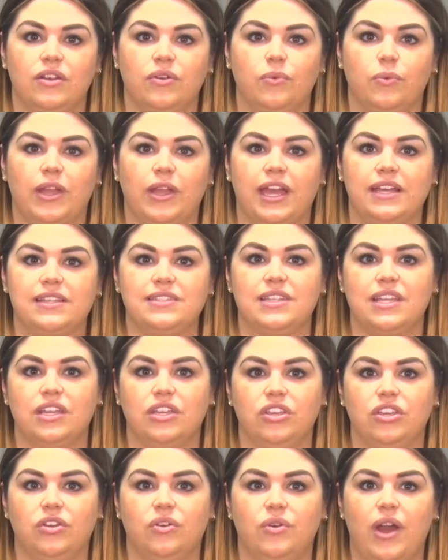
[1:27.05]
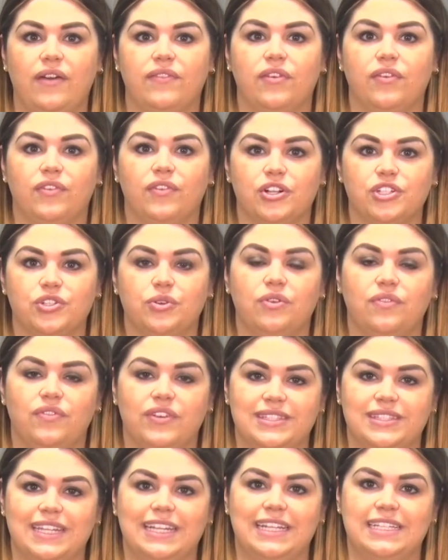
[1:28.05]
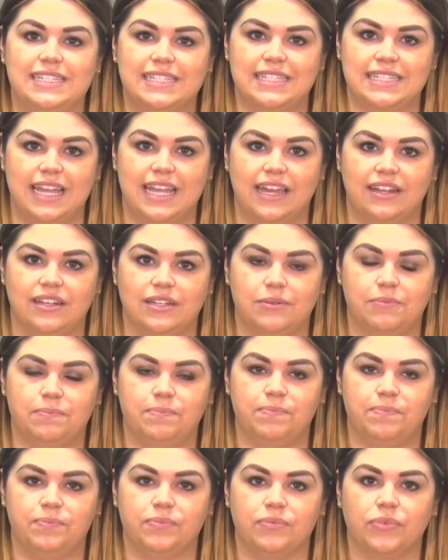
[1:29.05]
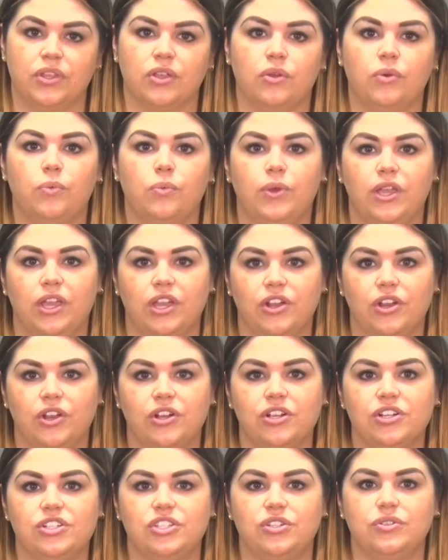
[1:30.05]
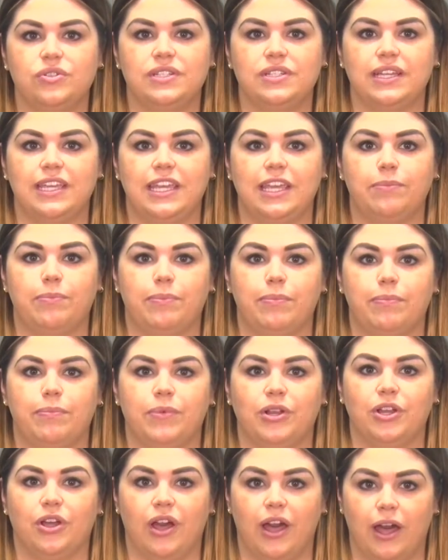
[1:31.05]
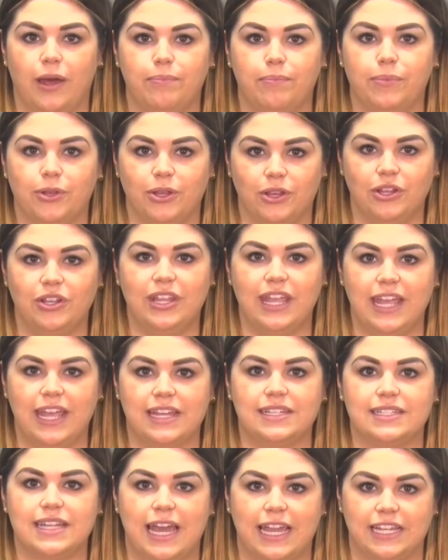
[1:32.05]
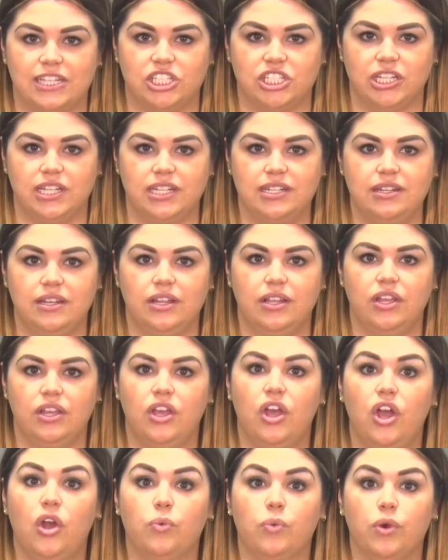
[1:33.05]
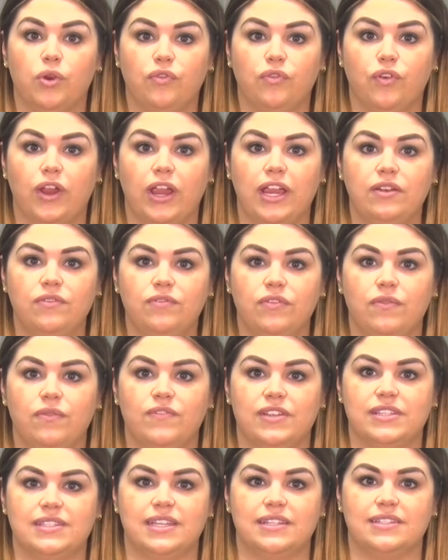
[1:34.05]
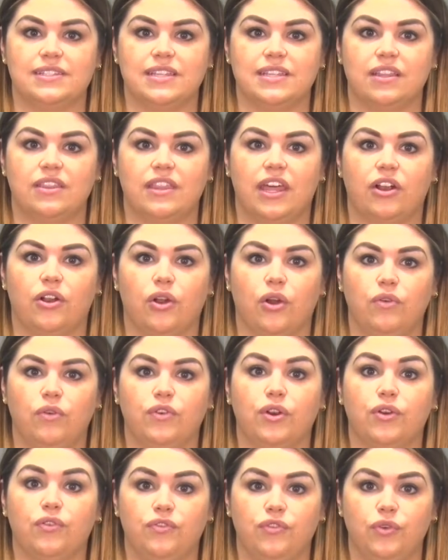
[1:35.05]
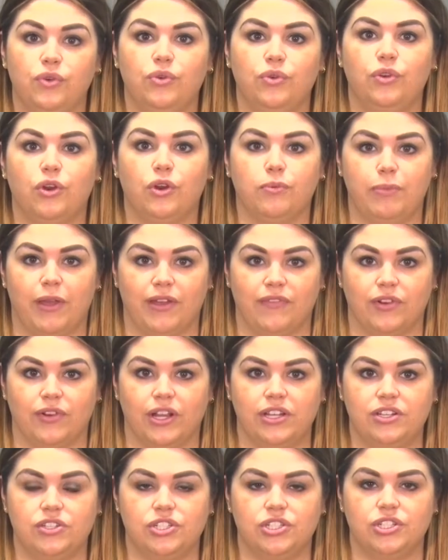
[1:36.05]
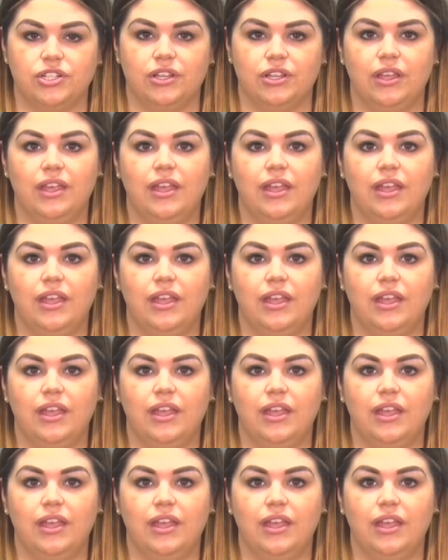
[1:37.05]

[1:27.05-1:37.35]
we ask that you have a virtual visit instead. We encourage you to keep up good hand hygiene, refrain from visits that are over food or beverage,